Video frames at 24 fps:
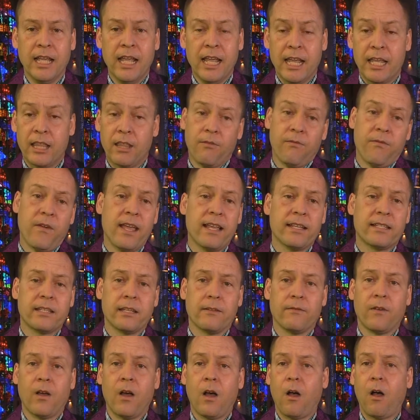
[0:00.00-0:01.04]
in the face
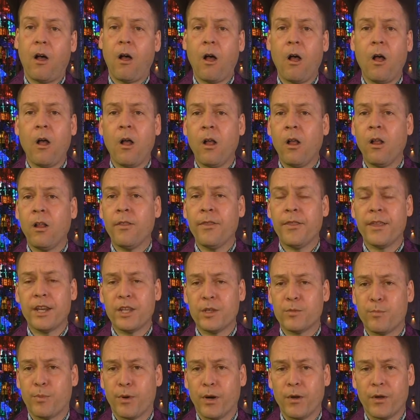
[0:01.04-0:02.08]
of all that is
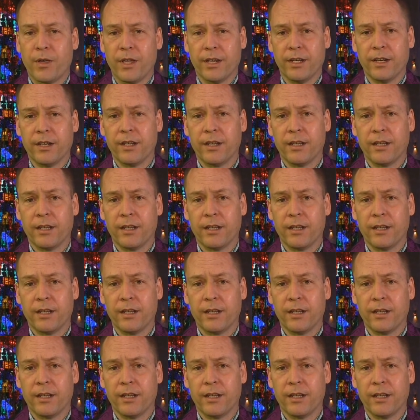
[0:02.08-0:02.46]
broken